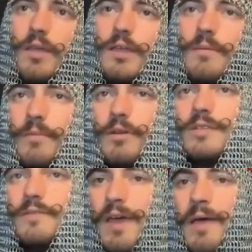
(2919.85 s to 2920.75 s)
like an
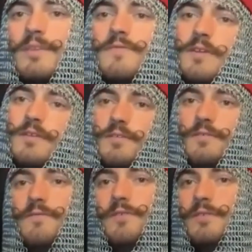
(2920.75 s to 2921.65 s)
immersive atmosphere
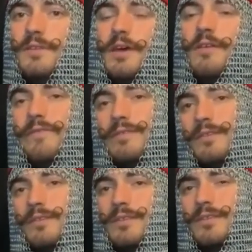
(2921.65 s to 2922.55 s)
for you to delve
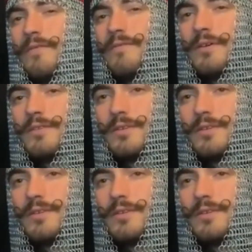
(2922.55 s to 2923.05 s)
into this stuff with.